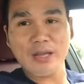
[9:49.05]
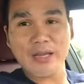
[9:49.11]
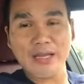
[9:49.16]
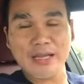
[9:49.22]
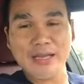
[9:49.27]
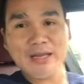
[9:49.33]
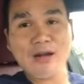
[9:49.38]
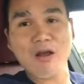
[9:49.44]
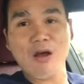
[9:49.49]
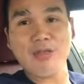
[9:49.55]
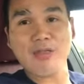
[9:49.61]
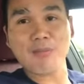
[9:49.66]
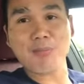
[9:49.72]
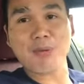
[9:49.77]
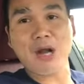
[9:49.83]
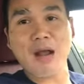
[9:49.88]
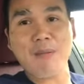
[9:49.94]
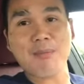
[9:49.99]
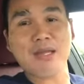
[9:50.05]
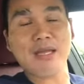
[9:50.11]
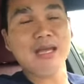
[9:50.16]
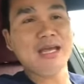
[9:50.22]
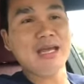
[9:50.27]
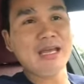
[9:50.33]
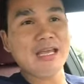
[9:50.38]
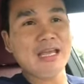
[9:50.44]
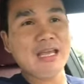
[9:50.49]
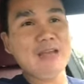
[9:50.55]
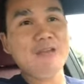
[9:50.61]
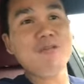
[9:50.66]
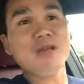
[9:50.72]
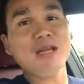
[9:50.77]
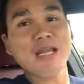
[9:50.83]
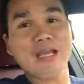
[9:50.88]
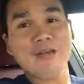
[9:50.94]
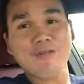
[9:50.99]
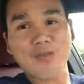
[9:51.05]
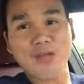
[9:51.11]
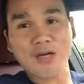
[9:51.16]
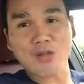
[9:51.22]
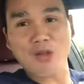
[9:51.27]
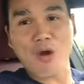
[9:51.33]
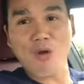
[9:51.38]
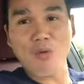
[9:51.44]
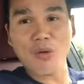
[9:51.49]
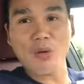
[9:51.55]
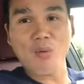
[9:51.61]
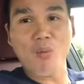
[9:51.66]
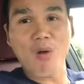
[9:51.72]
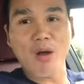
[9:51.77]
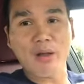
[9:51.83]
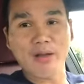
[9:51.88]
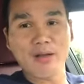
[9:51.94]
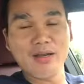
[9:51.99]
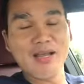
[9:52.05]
in on the property, even if they're the only one.